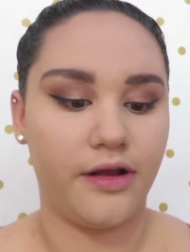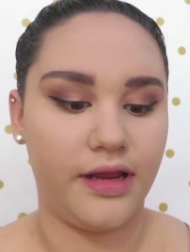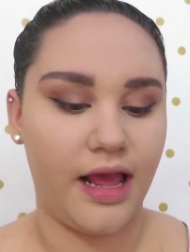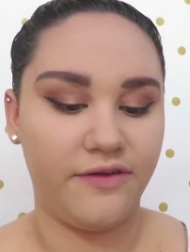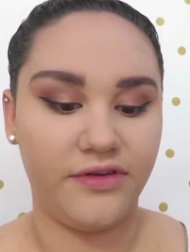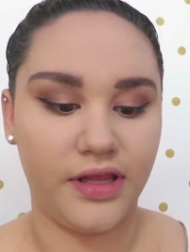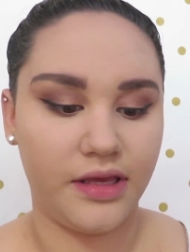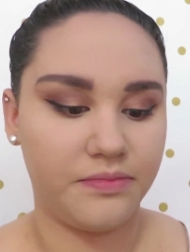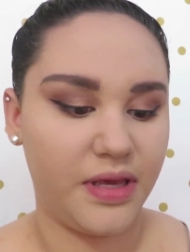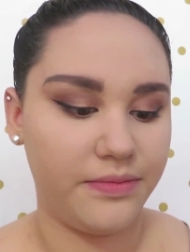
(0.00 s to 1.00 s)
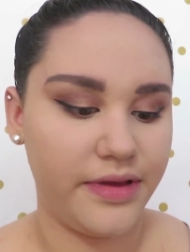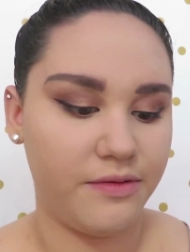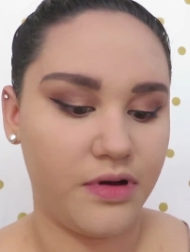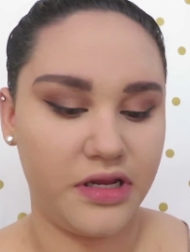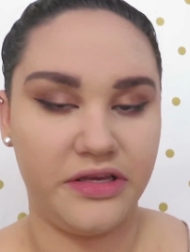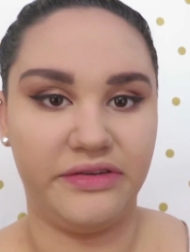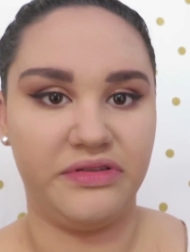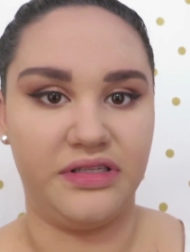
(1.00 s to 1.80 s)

And I feel like maybe I want to use